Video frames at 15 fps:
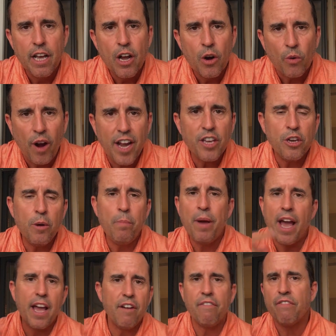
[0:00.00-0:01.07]
right? You
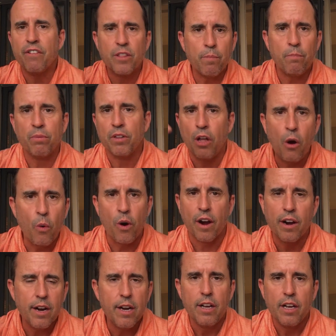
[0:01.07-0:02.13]
pay for the
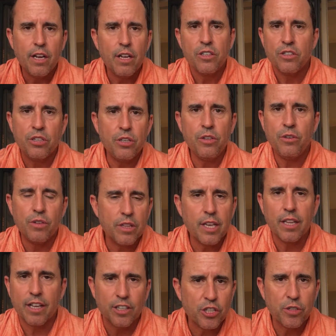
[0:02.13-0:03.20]
blower to the
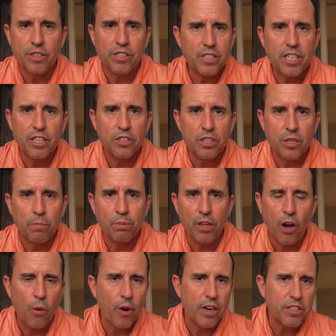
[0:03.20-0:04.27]
electricity to the
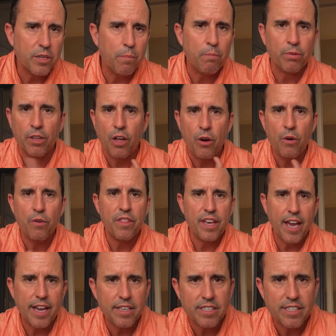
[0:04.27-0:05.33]
blower to blow
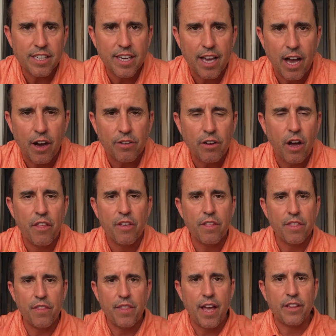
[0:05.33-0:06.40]
the AC out. Other
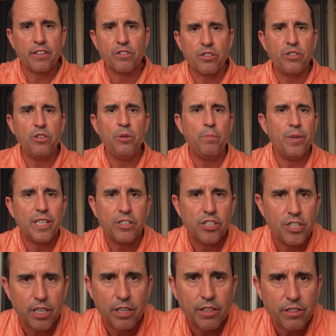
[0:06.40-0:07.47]
than that, there's 2 big
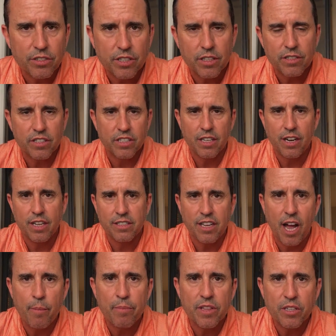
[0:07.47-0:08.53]
chillers that sit on
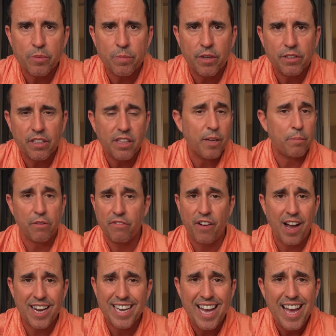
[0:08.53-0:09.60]
top of this building that
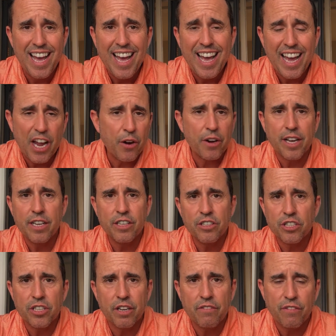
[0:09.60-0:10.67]
provide air
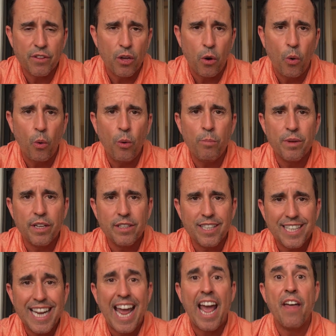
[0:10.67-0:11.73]
conditioning for the whole
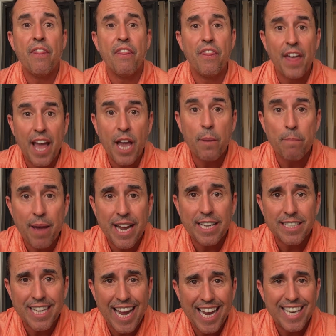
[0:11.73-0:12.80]
building, and they
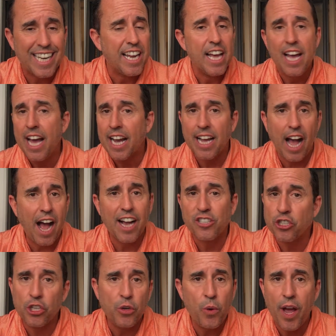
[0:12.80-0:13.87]
maintain it.
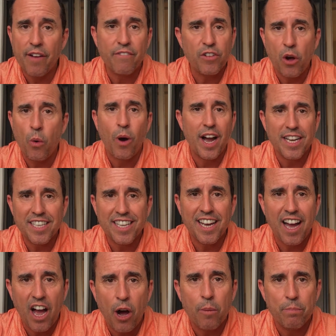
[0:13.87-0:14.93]
Guys, you have no idea
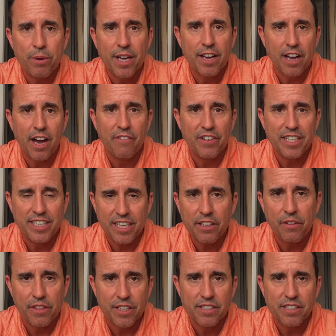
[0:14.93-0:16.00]
how big of a
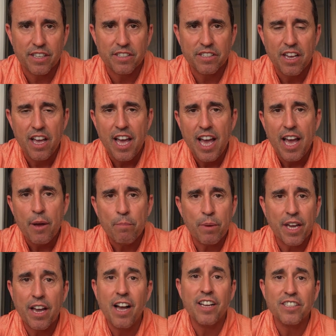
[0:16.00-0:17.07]
deal this is
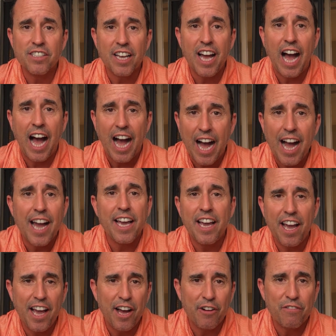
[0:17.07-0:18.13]
because I
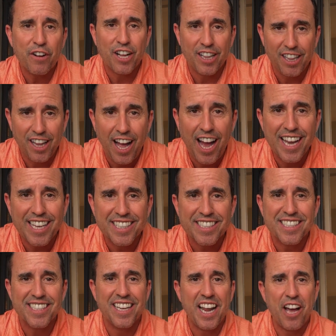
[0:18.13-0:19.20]
have
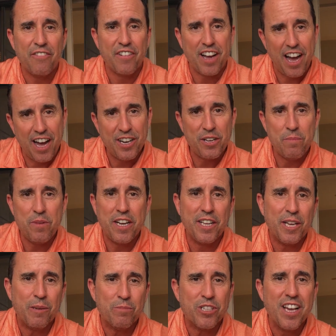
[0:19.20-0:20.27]
clients that have
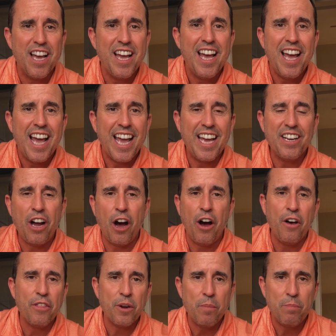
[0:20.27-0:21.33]
condominiums in
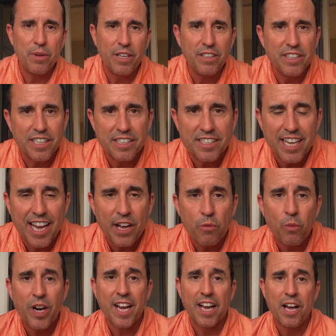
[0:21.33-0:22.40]
other buildings,
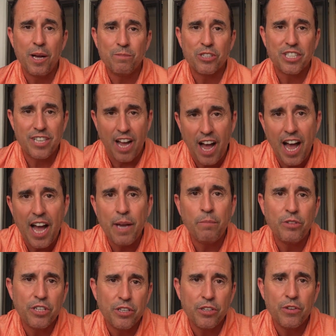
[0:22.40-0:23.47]
and when it comes time
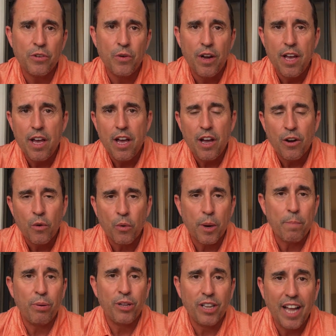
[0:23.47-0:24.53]
to
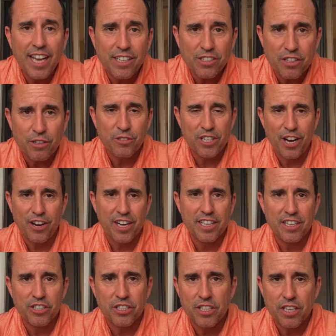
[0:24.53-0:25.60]
replace those air
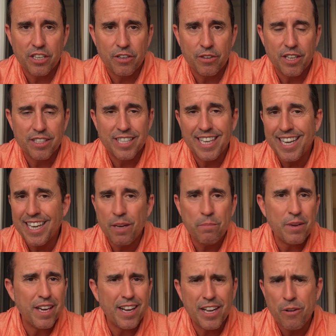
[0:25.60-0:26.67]
conditioning units, it can
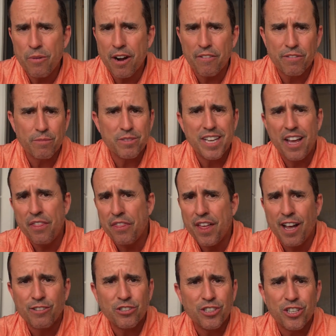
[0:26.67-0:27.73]
be anywhere from $10,000
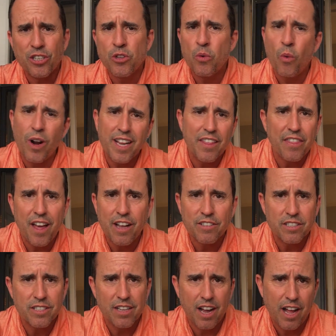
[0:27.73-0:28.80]
to
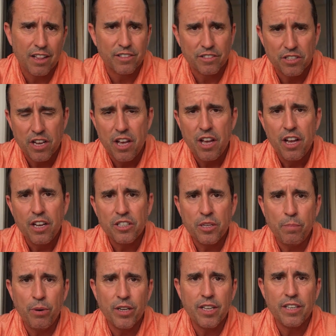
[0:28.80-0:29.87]
$20,000 to
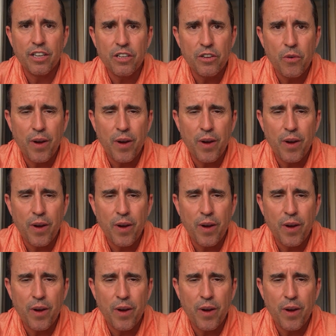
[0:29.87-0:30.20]
put in a new